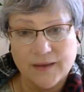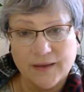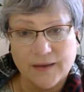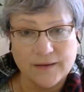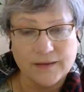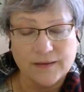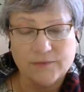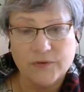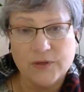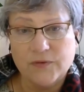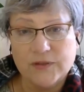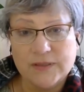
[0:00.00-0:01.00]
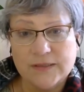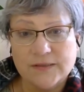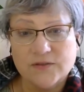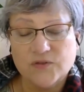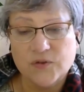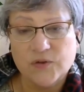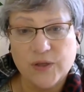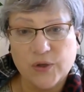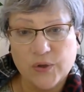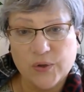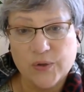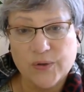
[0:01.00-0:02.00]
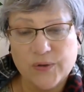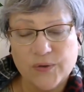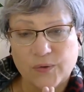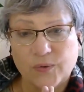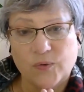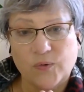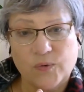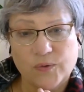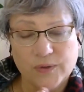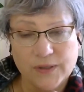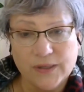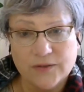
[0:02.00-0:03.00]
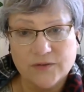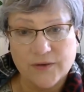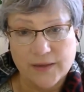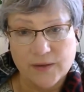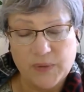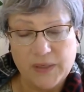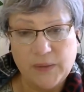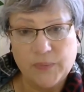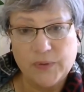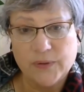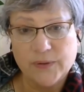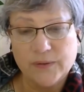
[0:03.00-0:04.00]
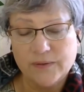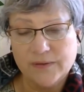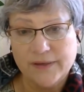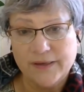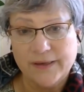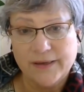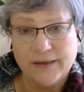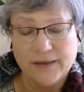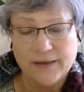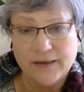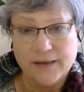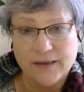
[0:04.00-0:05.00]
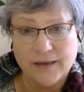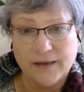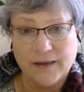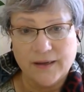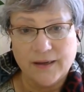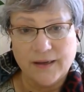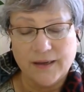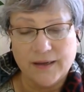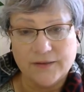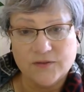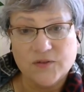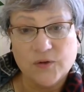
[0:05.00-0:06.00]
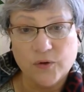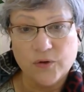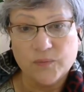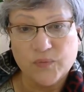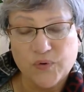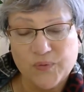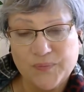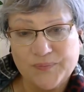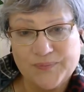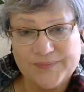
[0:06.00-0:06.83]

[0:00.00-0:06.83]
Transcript: even if it is to the earth or to other people, and to learn more.